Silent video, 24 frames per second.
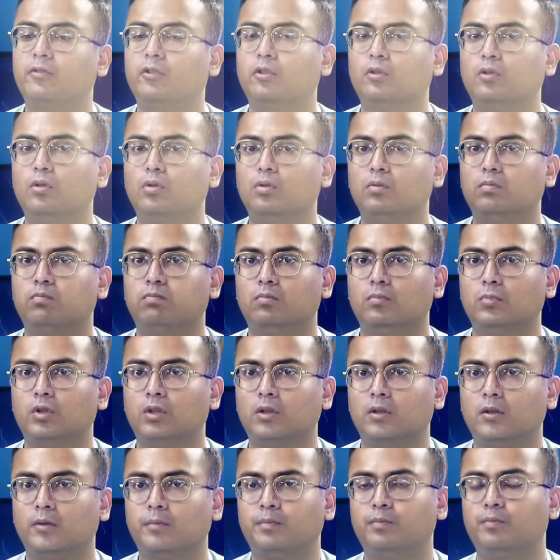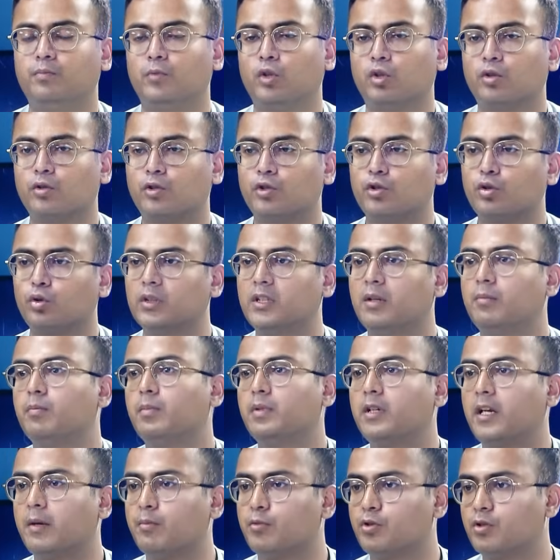to we show
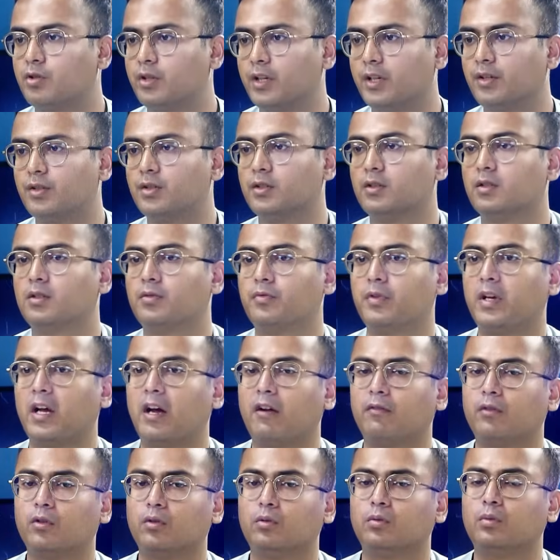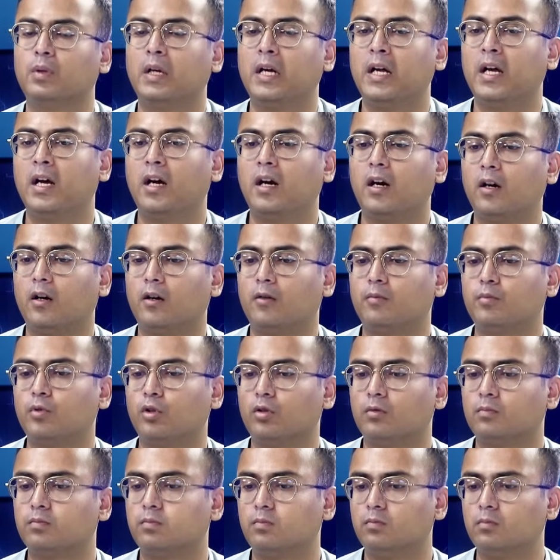them demonstrations. We have to
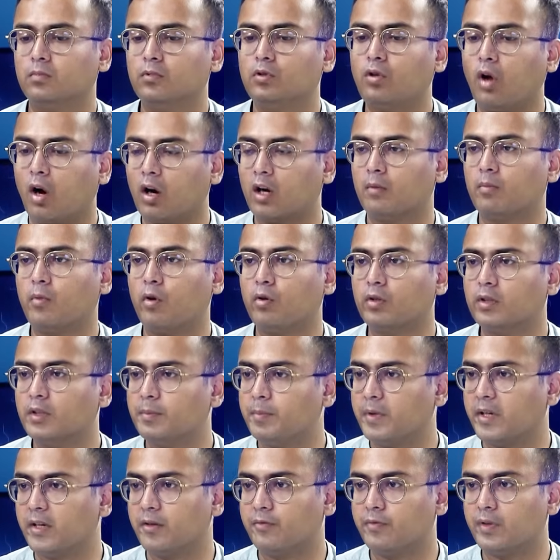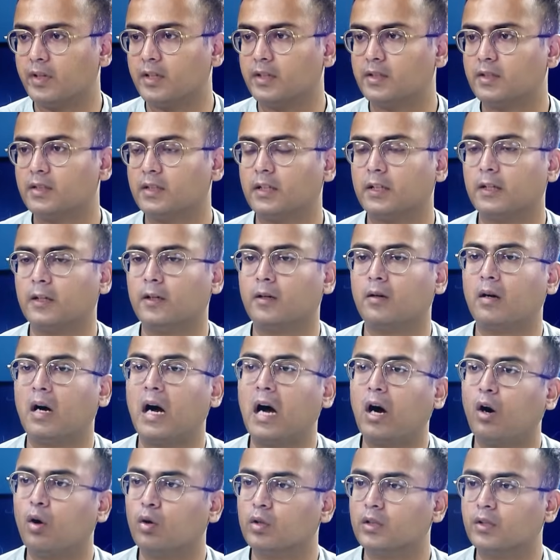talk about the benefits,
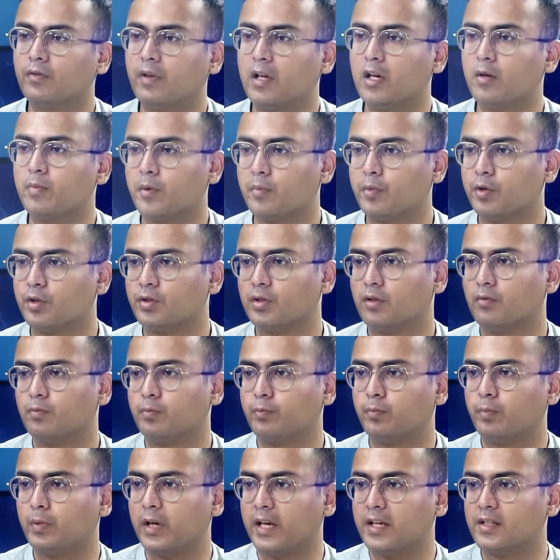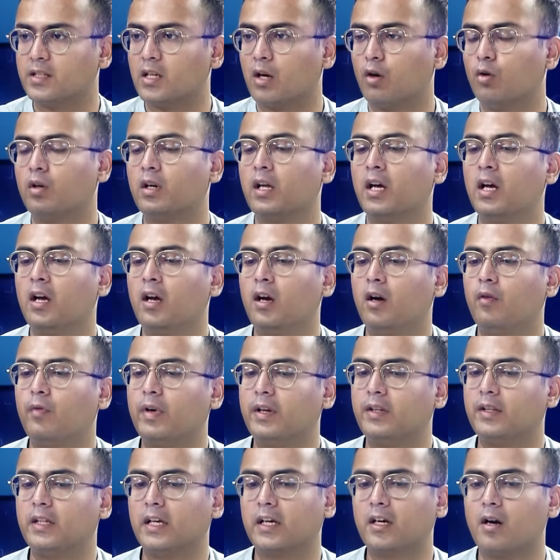how the value proposition plays out
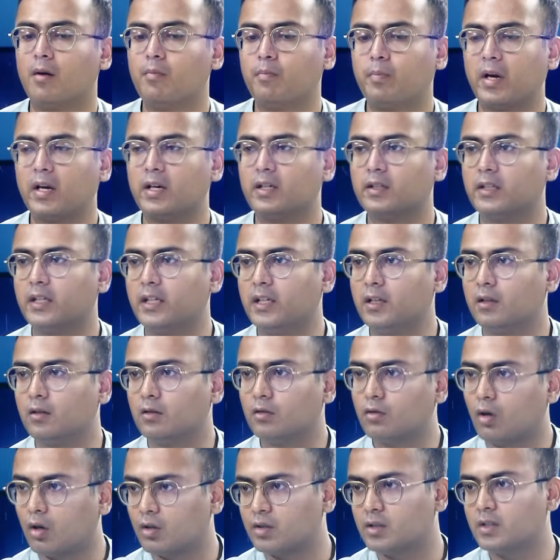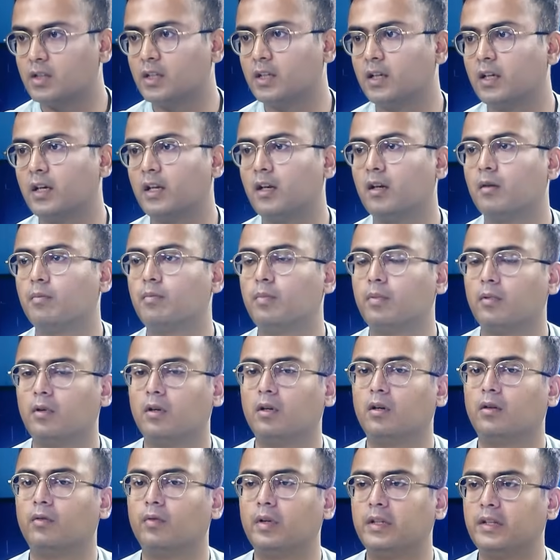when they compare the costing and
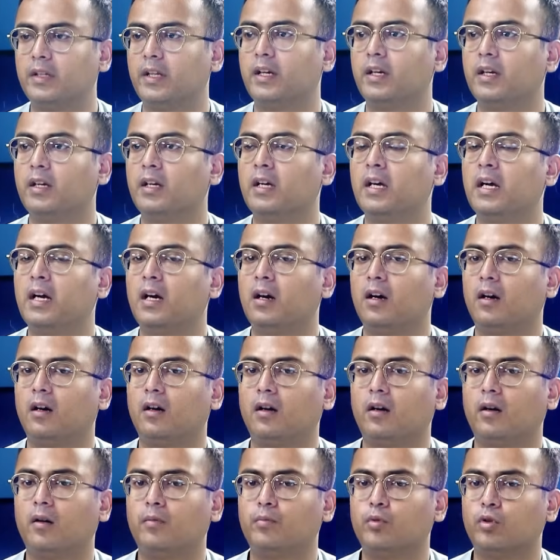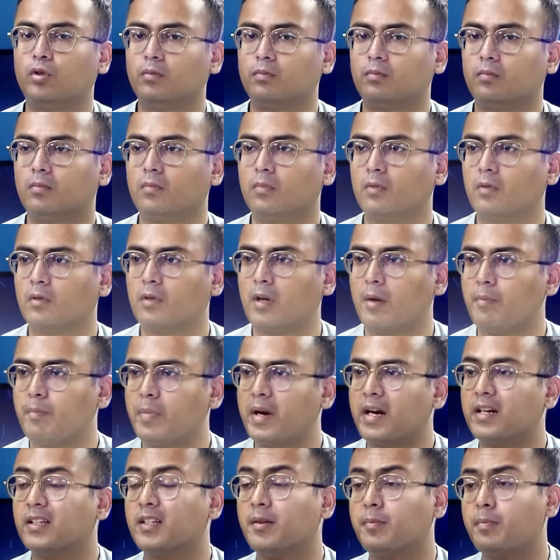when they you know
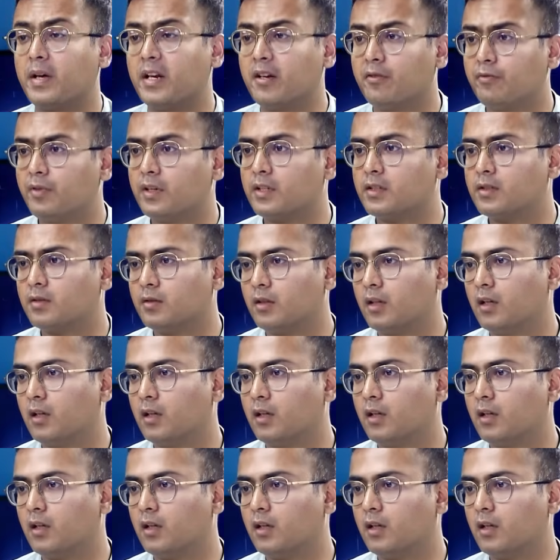compare the benefits